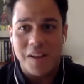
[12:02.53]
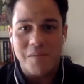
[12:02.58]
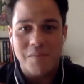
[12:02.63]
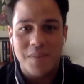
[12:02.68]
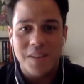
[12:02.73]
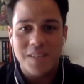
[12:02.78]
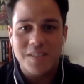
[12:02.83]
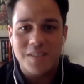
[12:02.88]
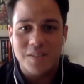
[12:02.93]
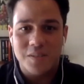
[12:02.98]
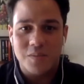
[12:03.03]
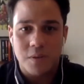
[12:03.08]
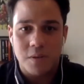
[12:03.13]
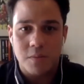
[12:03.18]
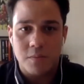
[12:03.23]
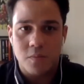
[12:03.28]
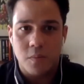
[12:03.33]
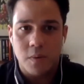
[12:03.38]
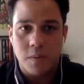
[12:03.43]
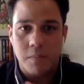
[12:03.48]
ambitions
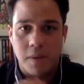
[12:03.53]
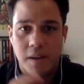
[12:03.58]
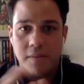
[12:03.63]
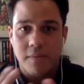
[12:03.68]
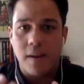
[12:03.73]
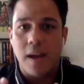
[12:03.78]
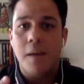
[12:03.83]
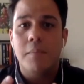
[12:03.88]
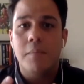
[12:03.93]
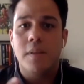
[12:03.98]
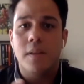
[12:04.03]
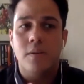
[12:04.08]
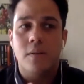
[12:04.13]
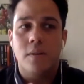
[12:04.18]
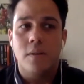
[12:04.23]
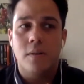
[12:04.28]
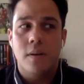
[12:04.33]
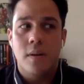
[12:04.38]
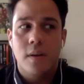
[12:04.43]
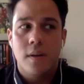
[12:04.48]
with my family, you
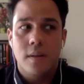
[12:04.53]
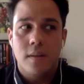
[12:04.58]
know,